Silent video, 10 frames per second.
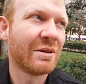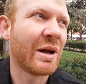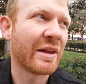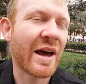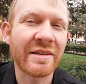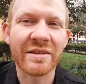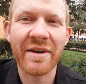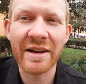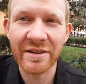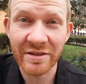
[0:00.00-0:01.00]
well, it has
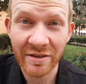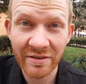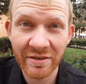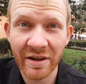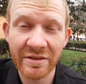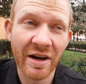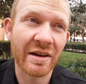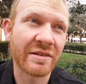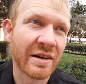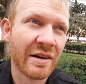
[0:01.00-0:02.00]
advantages such
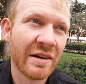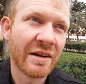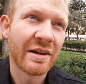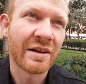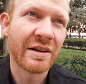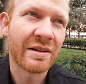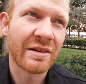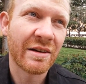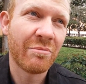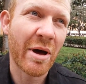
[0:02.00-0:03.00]
as
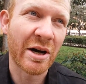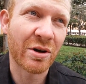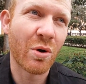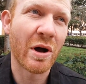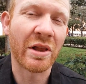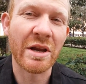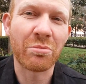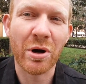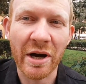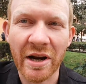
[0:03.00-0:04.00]
better quality
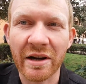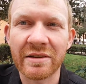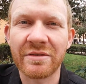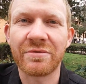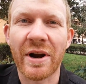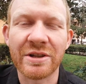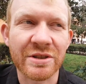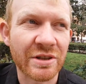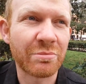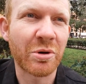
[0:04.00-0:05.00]
products,
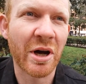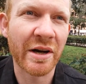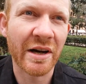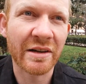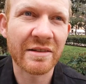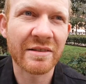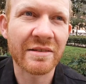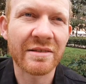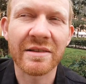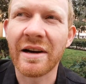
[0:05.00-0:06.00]
fresher
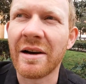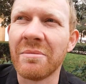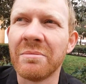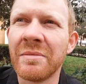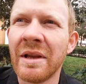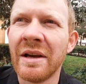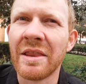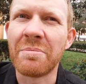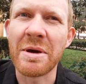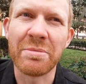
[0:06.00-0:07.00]
products.
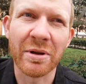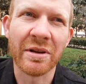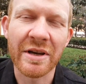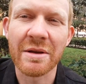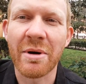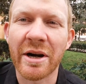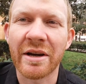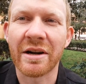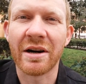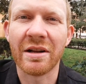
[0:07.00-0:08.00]
The people in the
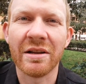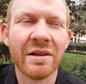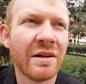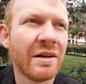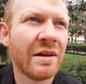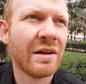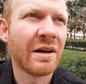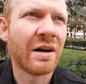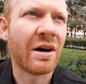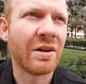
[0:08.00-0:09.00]
market all
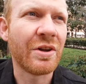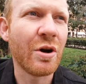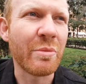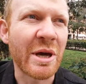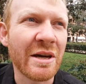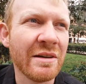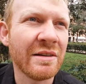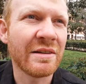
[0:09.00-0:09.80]
know me,